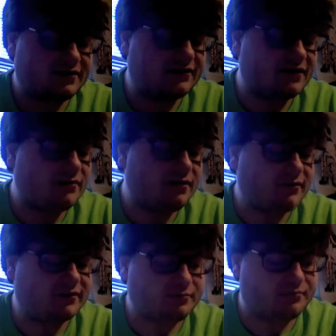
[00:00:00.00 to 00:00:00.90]
that Jeremy
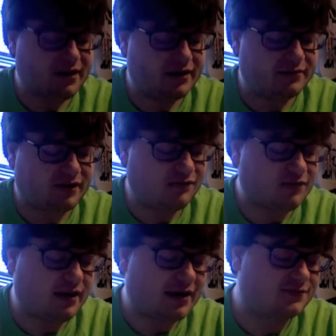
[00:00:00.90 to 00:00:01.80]
wasn't being himself for
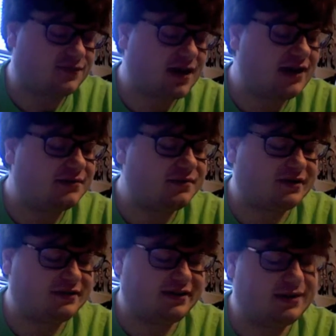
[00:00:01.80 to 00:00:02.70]
the past four days
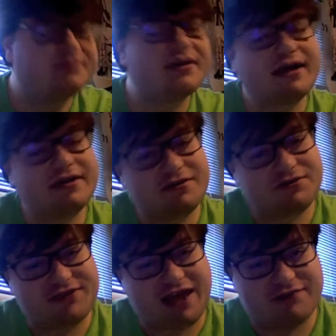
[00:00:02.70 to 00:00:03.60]
because he keeps cuddling with
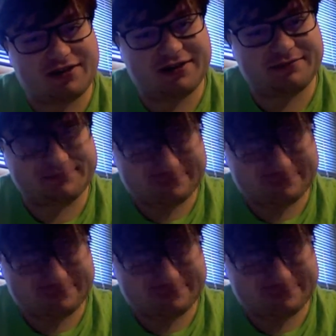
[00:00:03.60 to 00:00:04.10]
Stephanie.